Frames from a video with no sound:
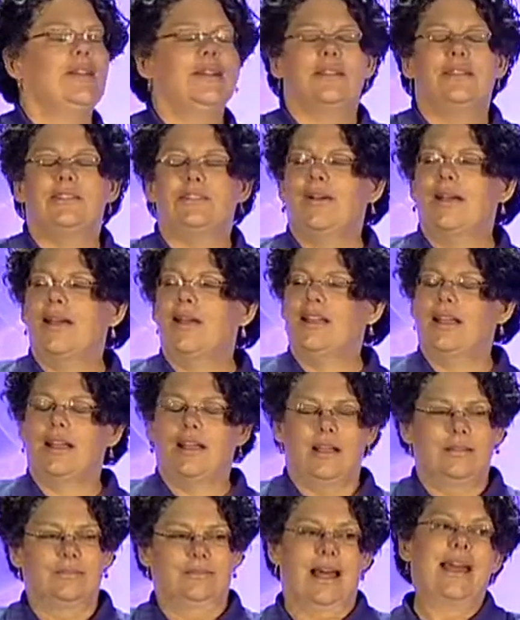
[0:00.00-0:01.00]
So I
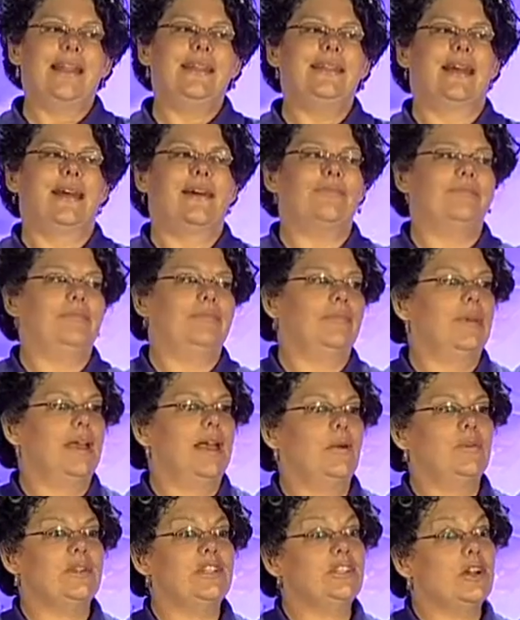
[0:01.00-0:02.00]
lined up
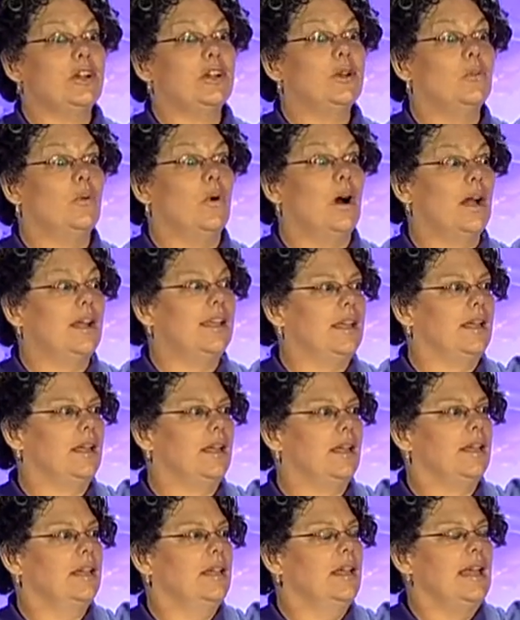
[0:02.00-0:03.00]
and we started
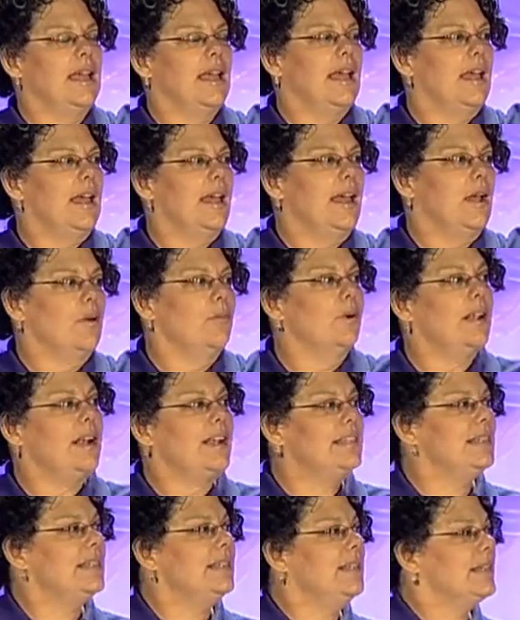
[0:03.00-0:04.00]
walking. And what I
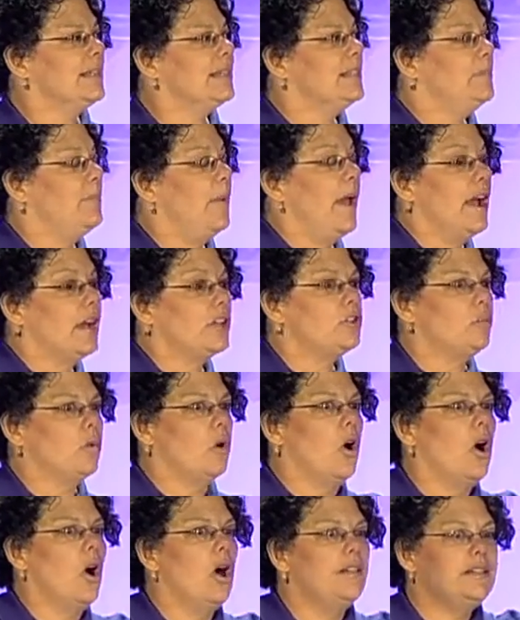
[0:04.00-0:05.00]
didn't expect
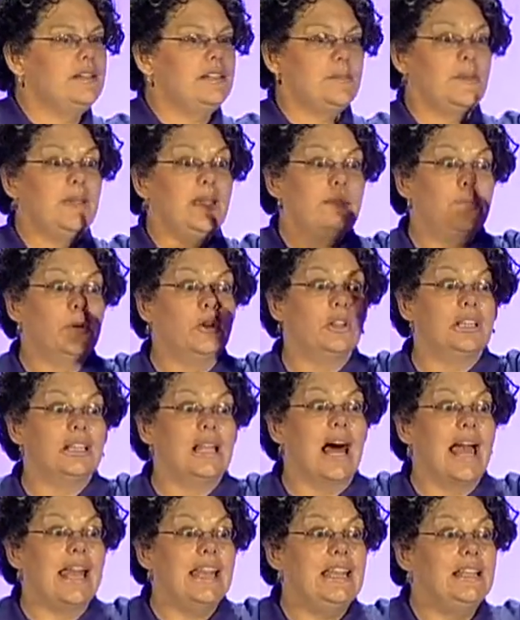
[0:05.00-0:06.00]
were all these people
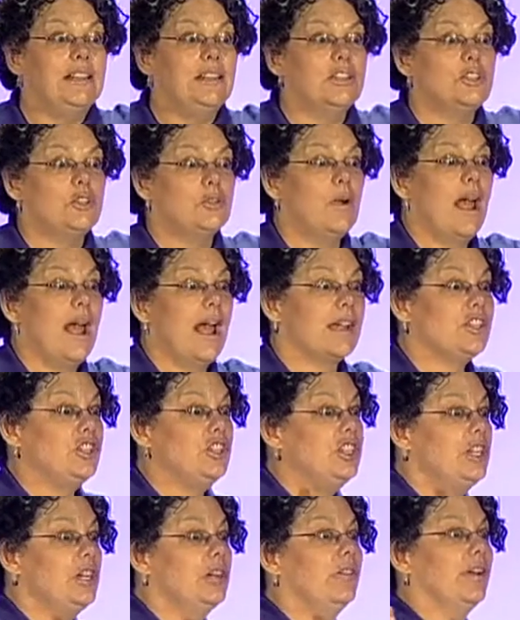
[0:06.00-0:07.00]
lining the track,
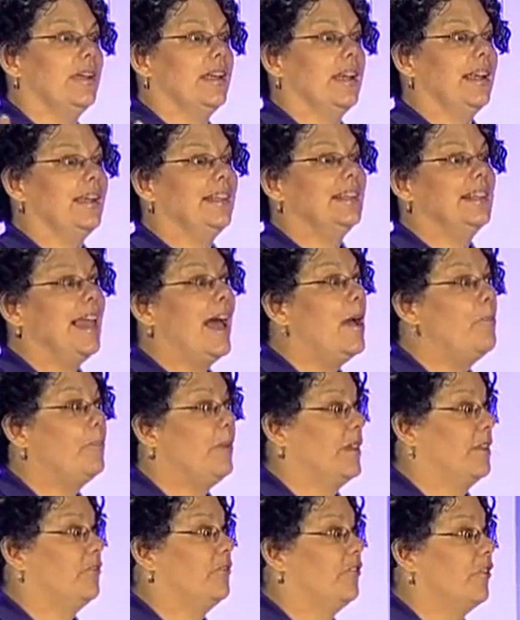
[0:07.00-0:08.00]
cheering and
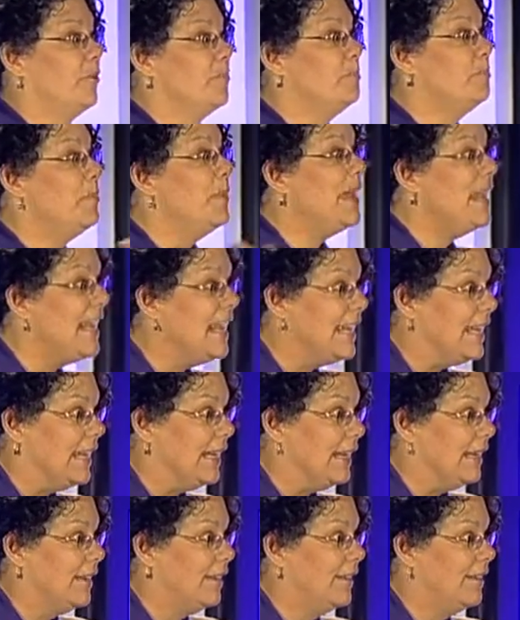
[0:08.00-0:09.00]
clapping for
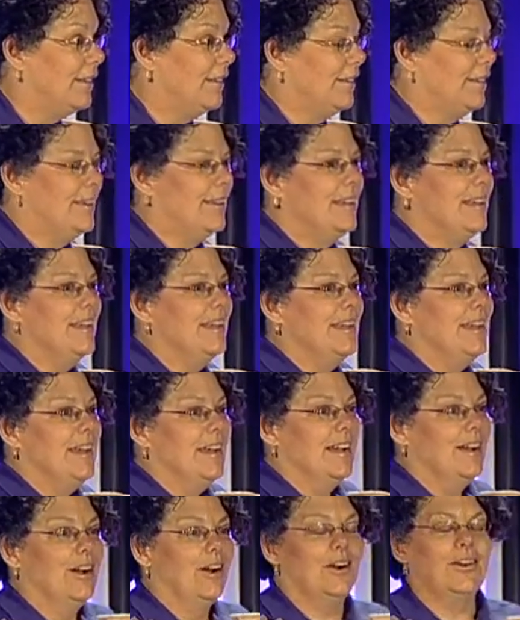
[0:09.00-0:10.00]
me.
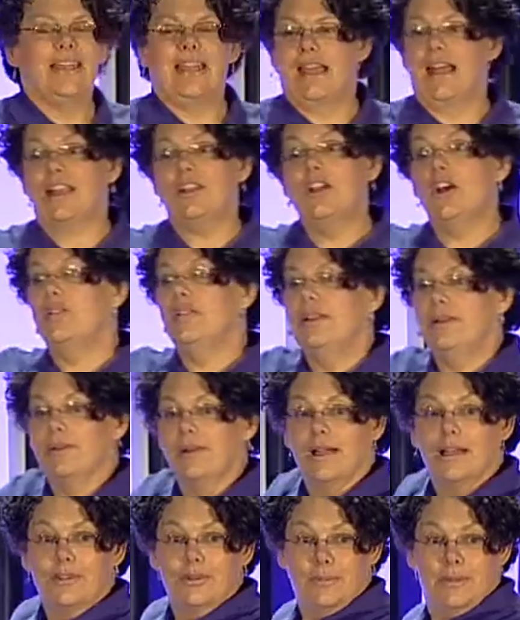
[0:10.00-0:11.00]
Okay, I know there
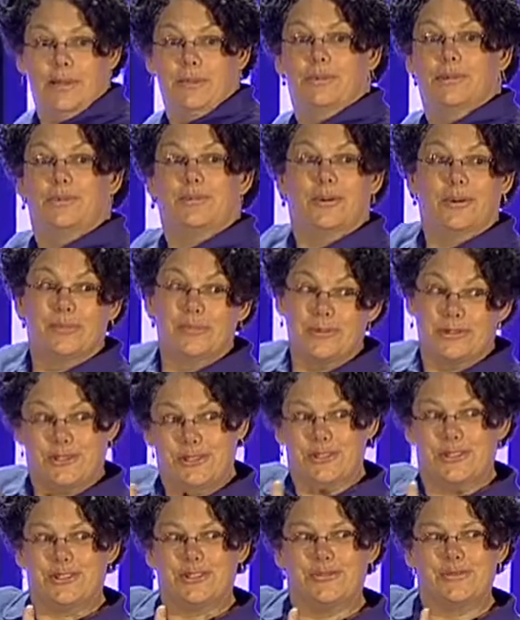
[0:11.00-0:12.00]
were other people in purple
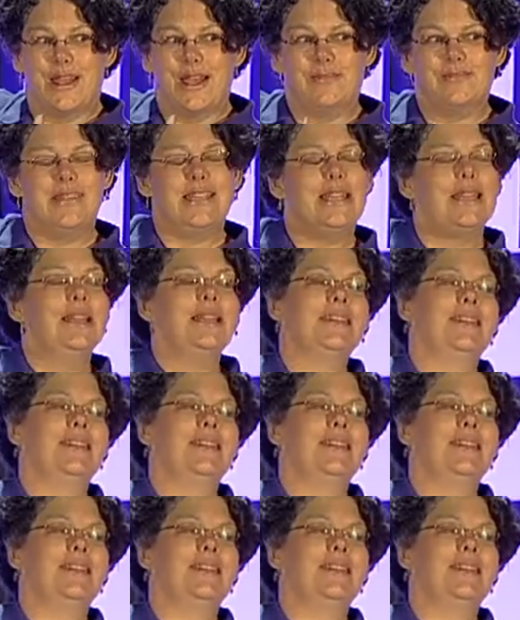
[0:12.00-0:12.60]
shirts around me,